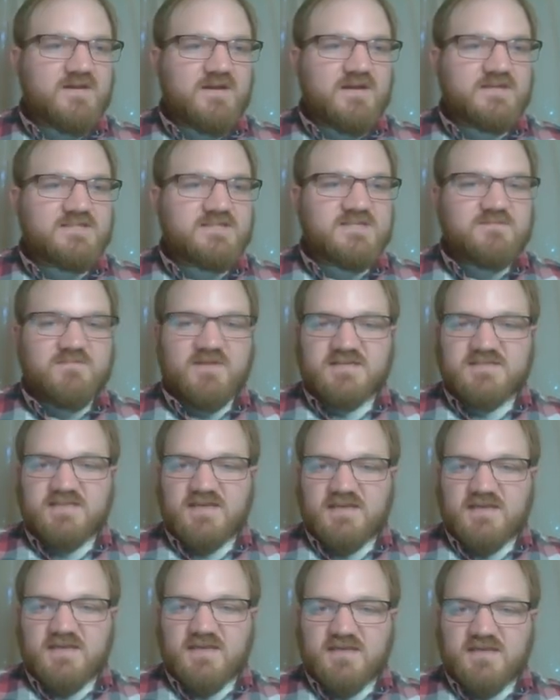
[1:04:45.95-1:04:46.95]
I suspect
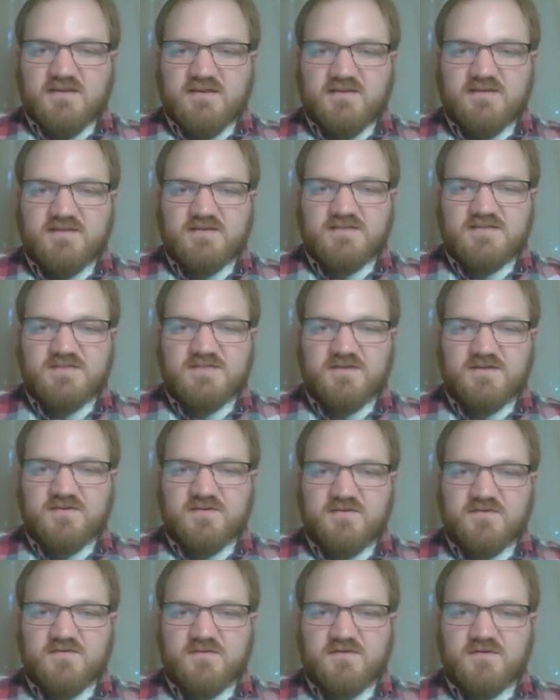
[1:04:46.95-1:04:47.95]
I can.
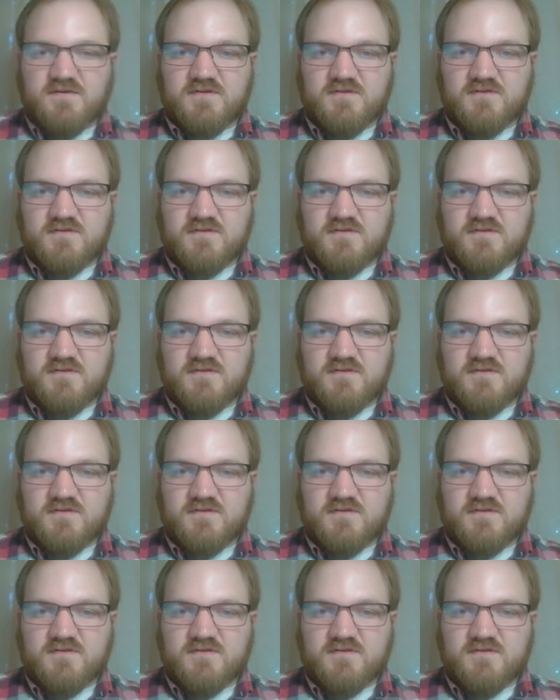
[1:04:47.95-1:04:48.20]
So